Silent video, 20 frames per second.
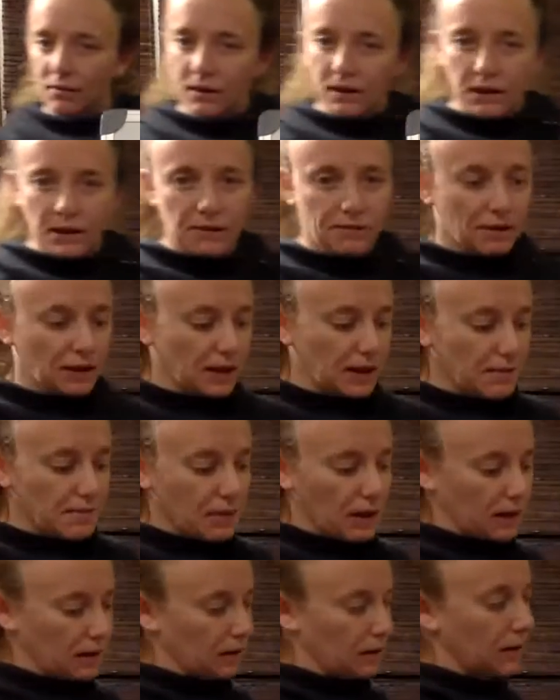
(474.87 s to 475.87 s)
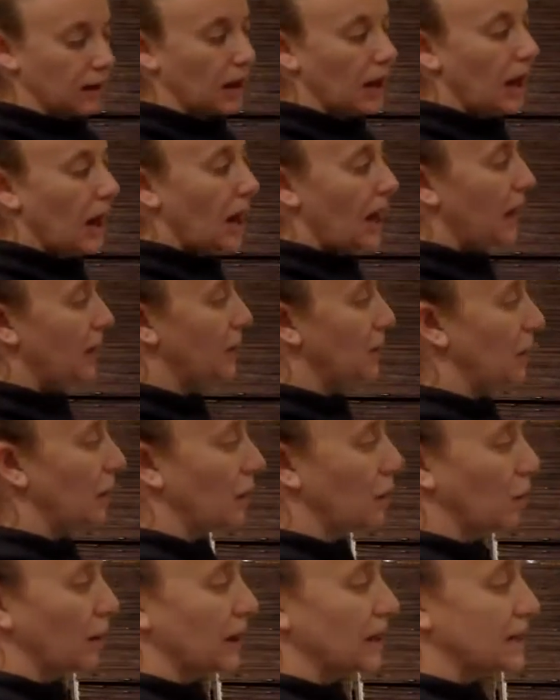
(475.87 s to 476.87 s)
really, really muddled, and you
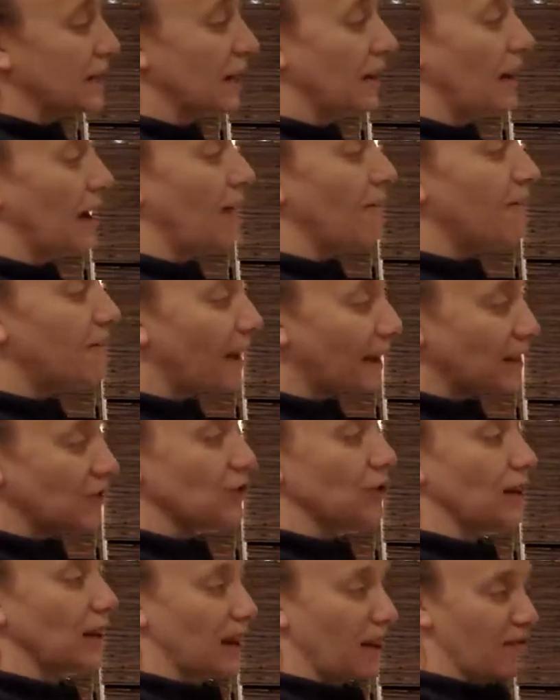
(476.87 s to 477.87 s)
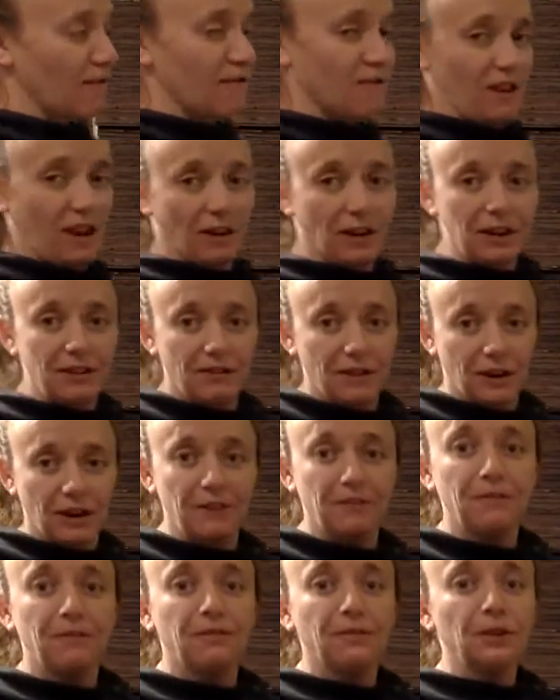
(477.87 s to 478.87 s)
are going to eventually get very,
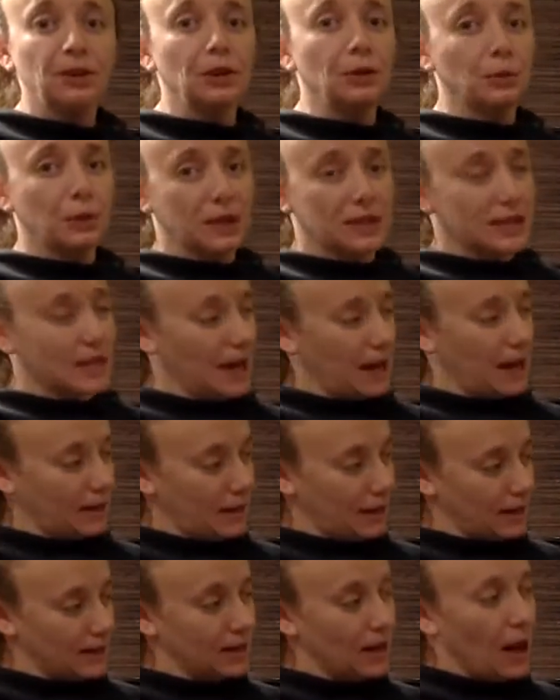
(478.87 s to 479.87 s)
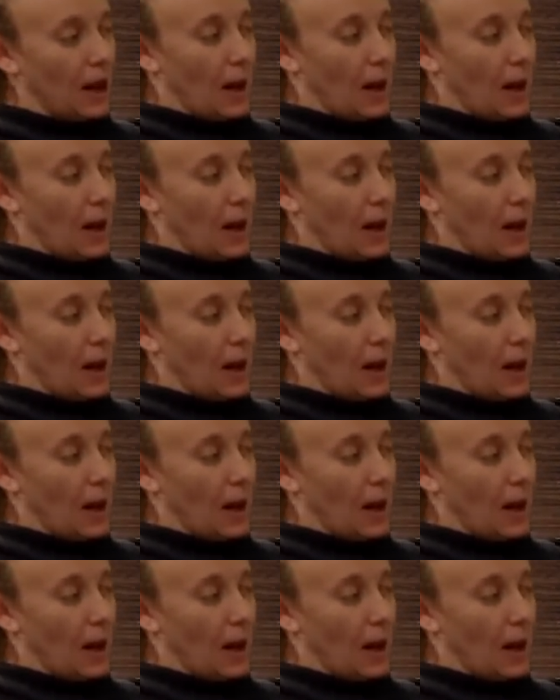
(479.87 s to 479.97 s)
very fluent at this.